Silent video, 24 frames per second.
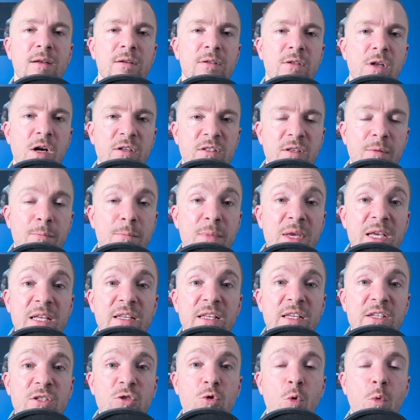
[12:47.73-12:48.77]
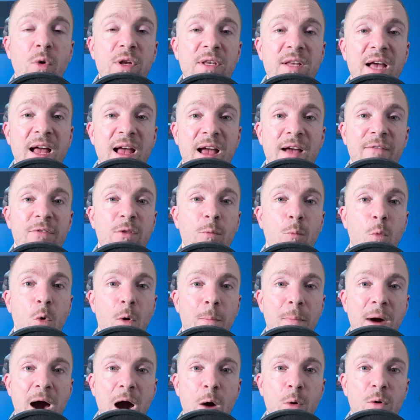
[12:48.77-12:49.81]
Doesn't mean he's going to have the more
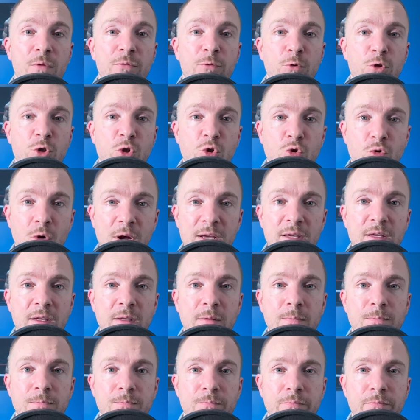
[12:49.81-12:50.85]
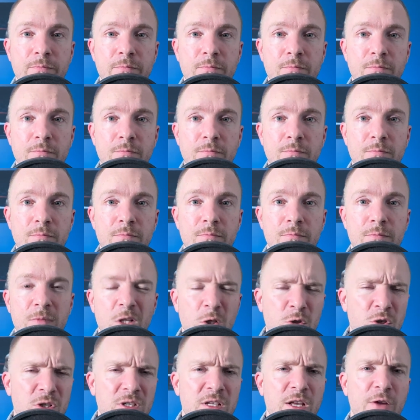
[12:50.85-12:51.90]
powerful striking.
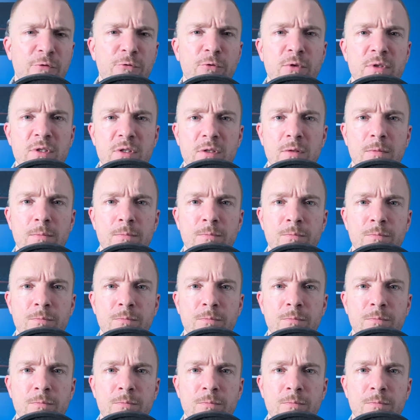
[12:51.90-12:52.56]
There's a difference.